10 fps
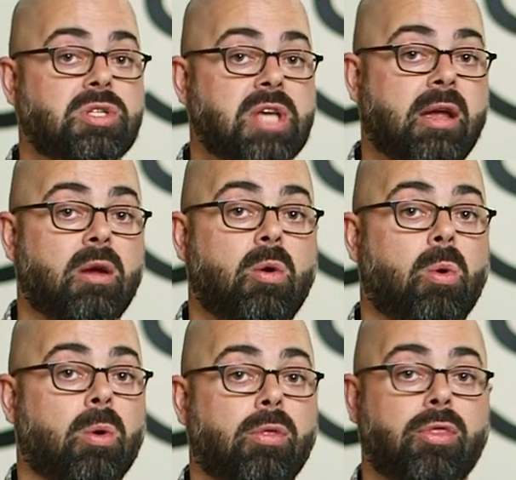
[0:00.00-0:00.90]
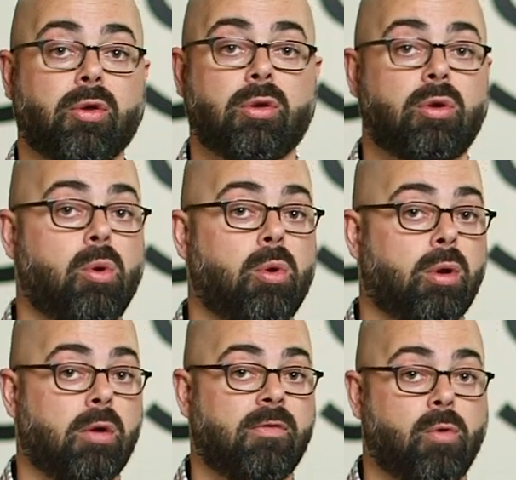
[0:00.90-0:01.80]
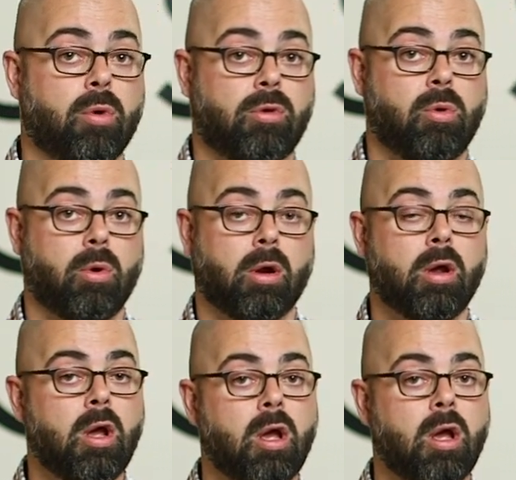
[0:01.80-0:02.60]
second quarter, third quarter, and fourth quarter?